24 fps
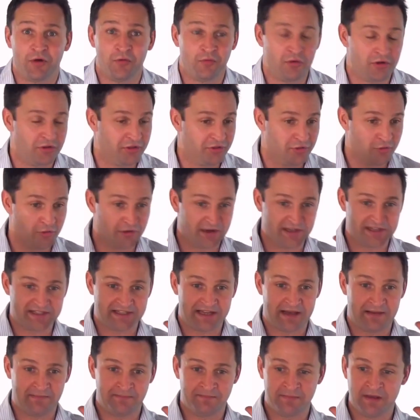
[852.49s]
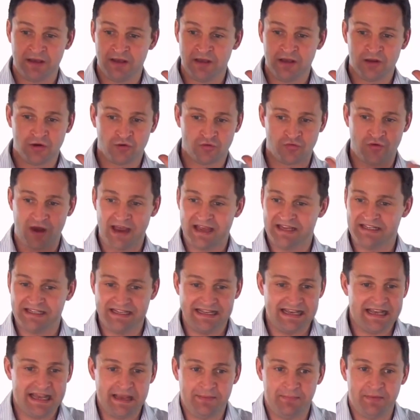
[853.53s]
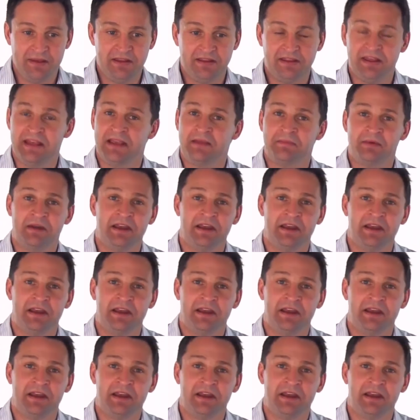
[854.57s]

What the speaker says: I would have thought it's some crazy hippie thing,